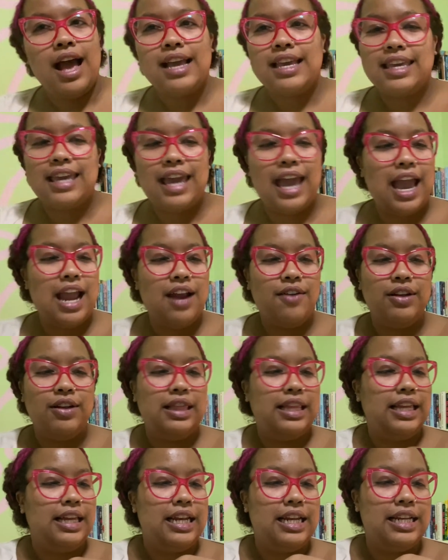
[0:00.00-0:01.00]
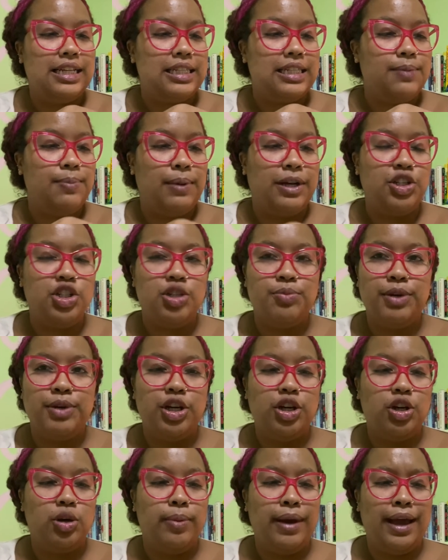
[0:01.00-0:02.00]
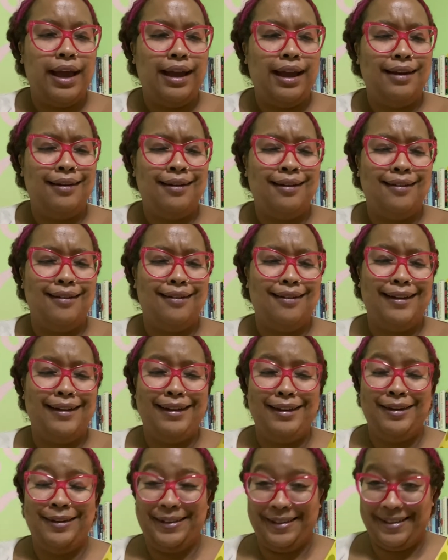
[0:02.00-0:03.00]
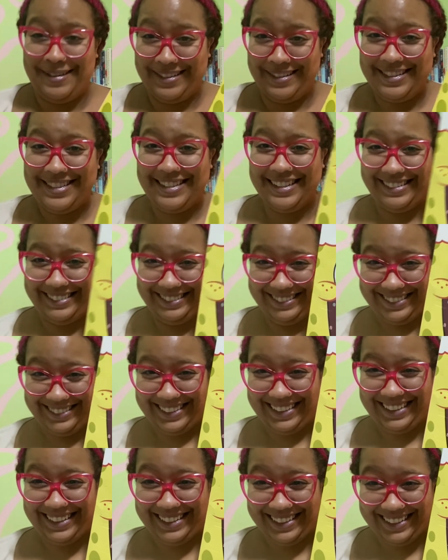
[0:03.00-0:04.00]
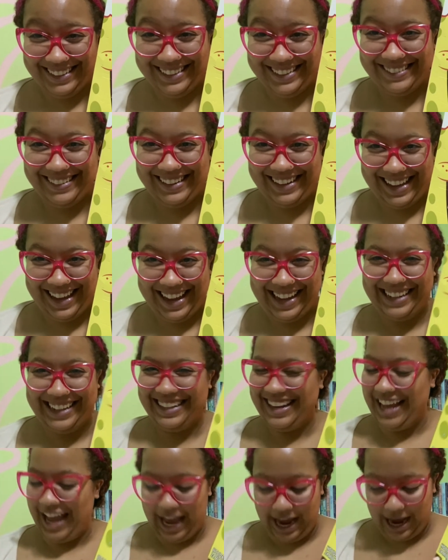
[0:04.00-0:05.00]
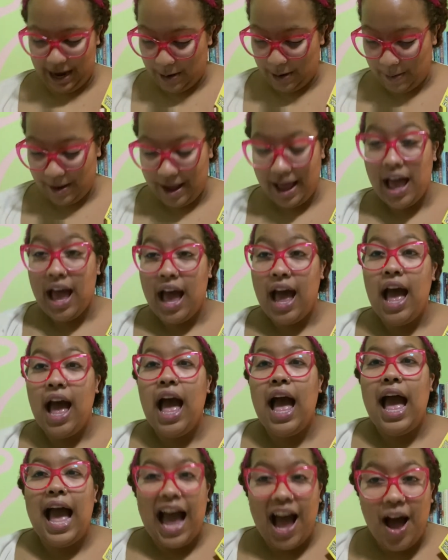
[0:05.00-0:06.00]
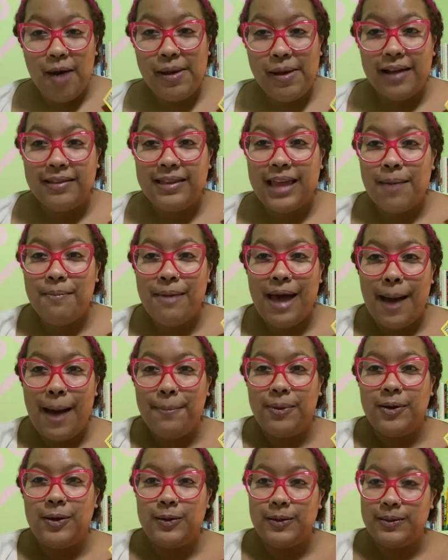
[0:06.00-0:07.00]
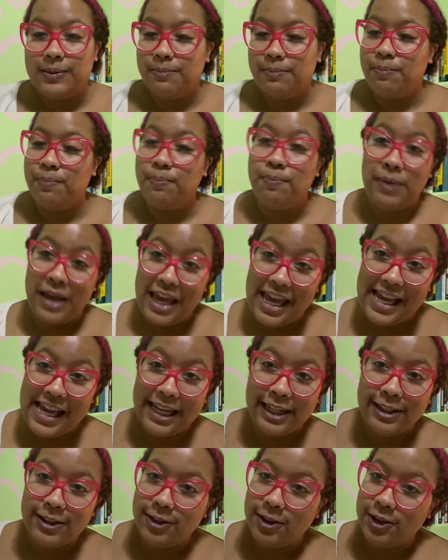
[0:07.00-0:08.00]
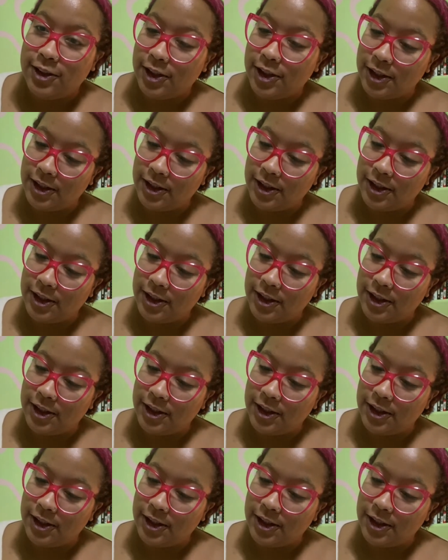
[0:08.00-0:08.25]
Carolyn sponge boob. And you can also color it in. How about them apples, bitch?